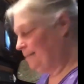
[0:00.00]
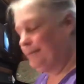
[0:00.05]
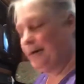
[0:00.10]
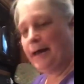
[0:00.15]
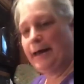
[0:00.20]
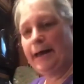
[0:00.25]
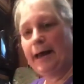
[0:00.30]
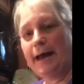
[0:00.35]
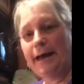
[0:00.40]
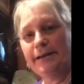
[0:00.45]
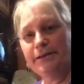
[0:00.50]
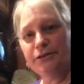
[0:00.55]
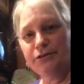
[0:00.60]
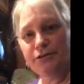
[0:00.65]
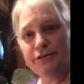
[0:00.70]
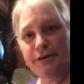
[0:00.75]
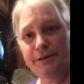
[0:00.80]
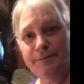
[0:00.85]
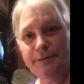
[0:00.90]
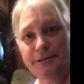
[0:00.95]
my ice
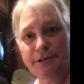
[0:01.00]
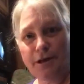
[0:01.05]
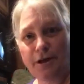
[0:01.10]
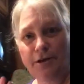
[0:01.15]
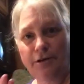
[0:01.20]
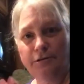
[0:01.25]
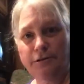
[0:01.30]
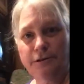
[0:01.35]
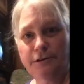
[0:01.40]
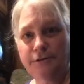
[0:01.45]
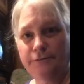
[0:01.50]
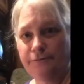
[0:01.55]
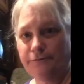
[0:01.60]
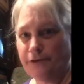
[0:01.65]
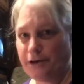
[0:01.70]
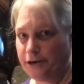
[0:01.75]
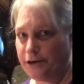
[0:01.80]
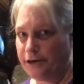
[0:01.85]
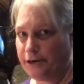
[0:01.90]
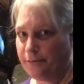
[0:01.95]
cream salt.
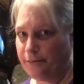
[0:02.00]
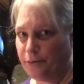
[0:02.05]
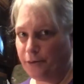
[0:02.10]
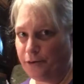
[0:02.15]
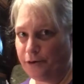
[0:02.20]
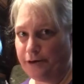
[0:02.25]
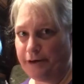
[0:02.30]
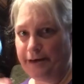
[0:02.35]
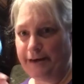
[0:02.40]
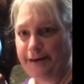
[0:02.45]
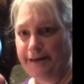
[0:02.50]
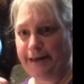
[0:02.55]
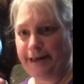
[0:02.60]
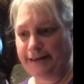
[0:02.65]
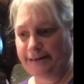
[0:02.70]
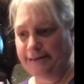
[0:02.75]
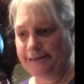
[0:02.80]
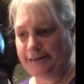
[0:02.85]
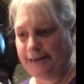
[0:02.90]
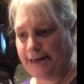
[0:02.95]
Very important. It
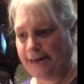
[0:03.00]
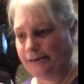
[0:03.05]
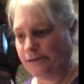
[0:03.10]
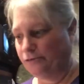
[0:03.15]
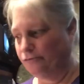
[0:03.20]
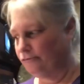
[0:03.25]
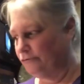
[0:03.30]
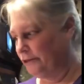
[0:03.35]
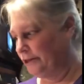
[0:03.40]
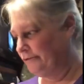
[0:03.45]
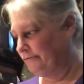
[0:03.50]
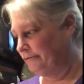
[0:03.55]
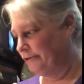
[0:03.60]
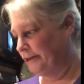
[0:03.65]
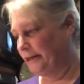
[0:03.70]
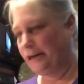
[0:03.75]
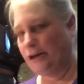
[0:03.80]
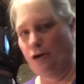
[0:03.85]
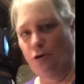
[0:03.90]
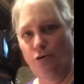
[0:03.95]
gets the ice really,
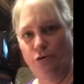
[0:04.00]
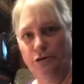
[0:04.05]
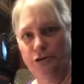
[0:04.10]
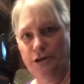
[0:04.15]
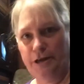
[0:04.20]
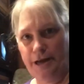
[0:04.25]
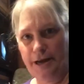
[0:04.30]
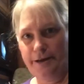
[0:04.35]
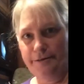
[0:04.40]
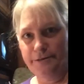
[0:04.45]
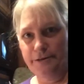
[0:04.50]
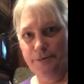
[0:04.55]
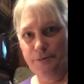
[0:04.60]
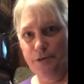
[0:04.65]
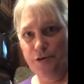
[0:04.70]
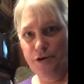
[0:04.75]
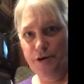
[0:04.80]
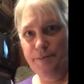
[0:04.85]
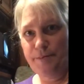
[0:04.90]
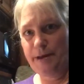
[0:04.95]
really cold, so you have some
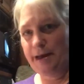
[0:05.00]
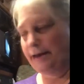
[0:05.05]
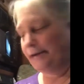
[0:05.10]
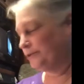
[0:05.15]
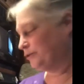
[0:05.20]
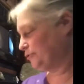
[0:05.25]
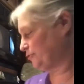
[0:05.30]
creamy ice